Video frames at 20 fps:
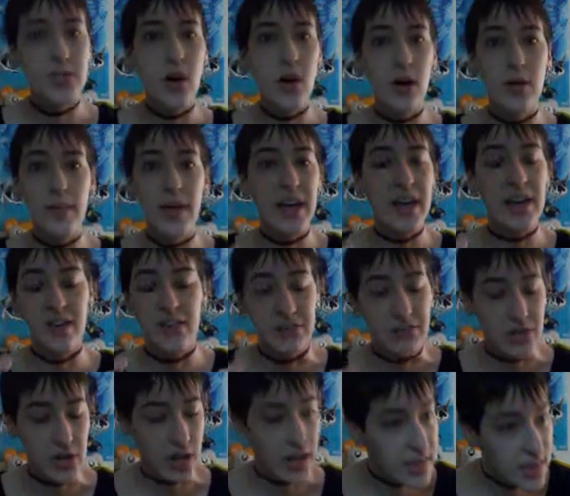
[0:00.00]
so I'm like,
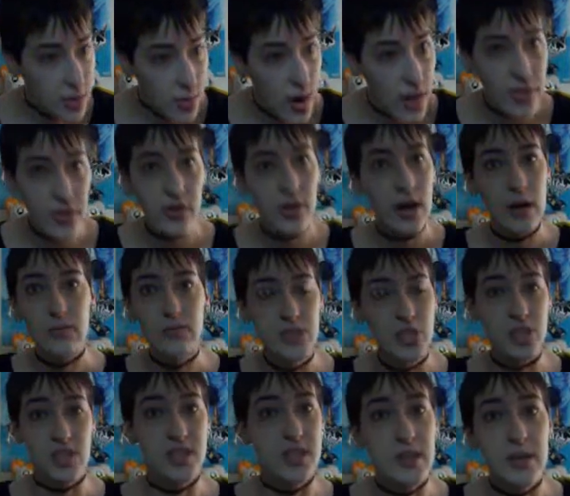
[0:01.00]
forget the weather. I'm
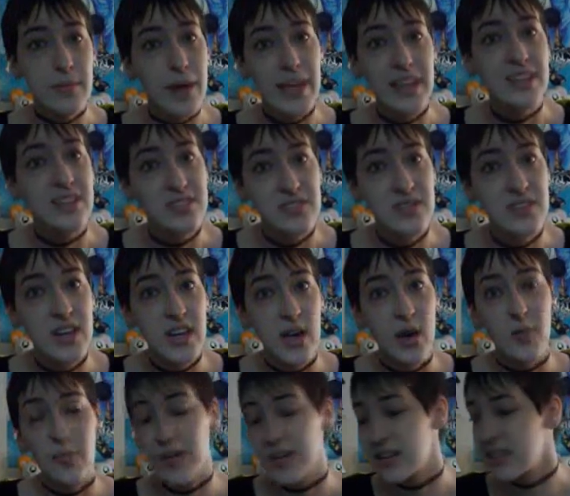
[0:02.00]
just going to make this
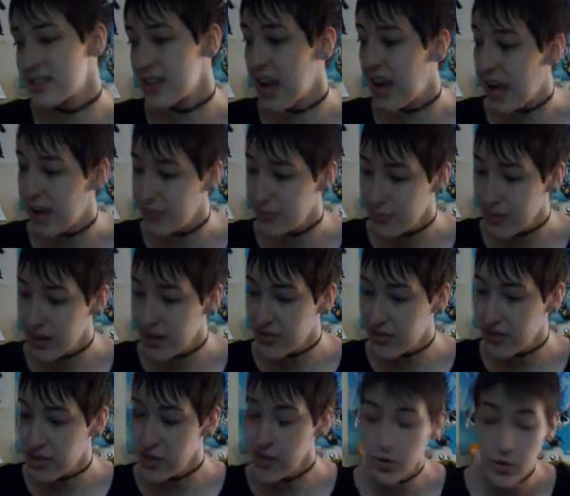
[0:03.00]
video because I haven't made a
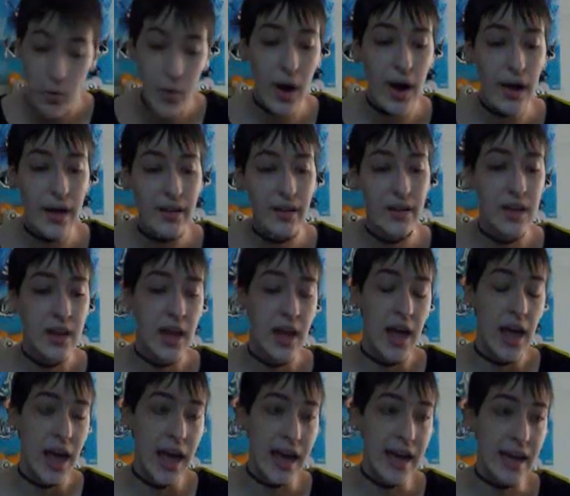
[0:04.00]
video in a while,
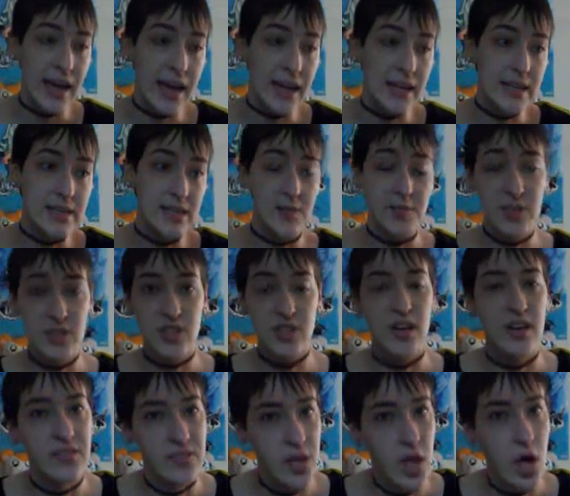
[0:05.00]
and especially
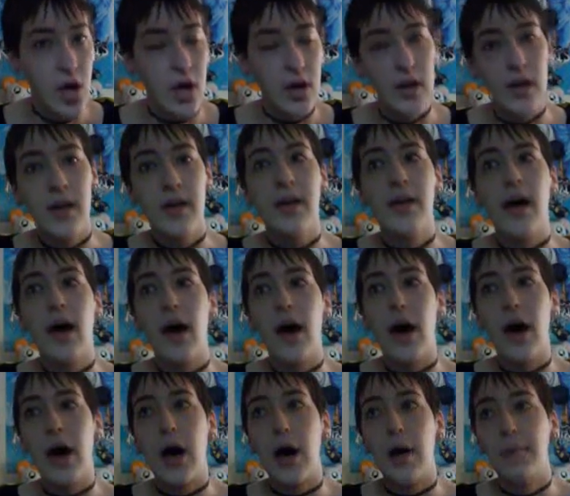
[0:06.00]
a vlog.
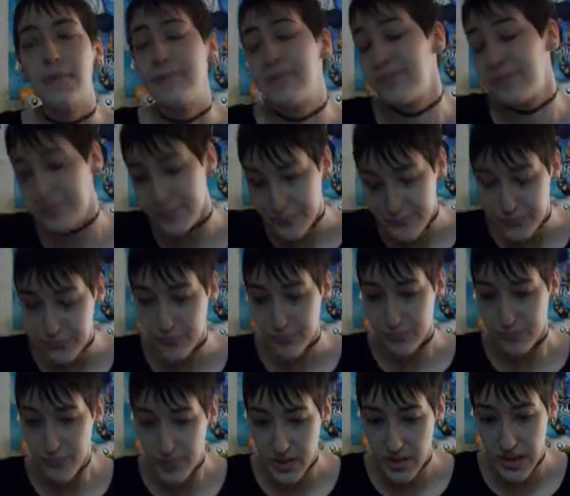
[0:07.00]
Um,
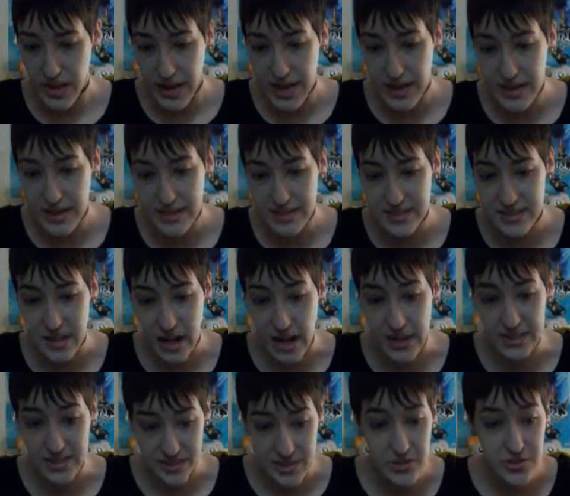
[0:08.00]
and
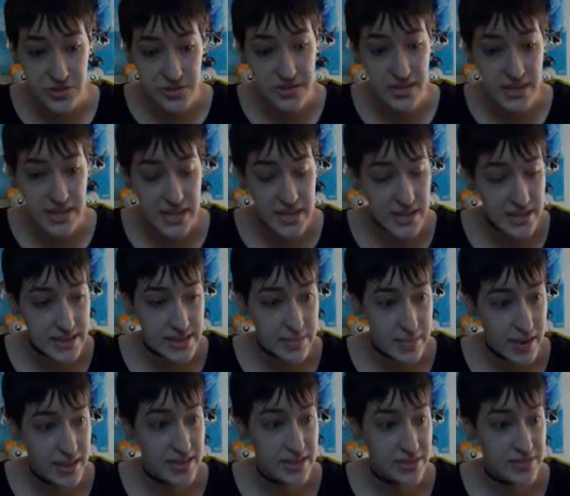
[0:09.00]
I seriously needed to
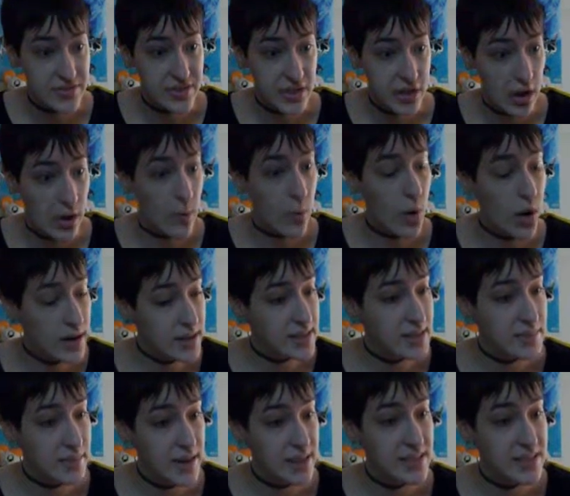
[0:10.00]
make this video. I wanted
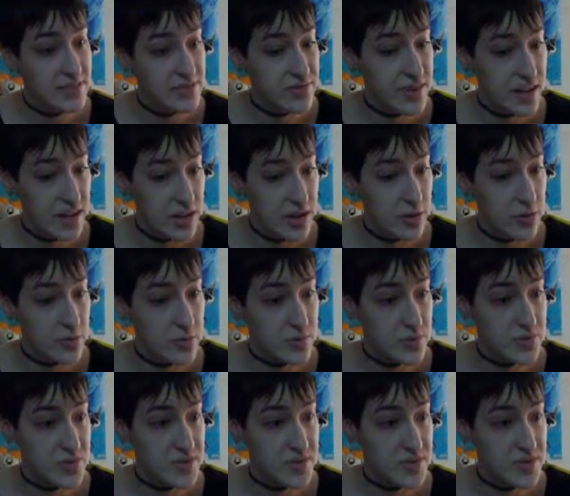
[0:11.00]
to make this video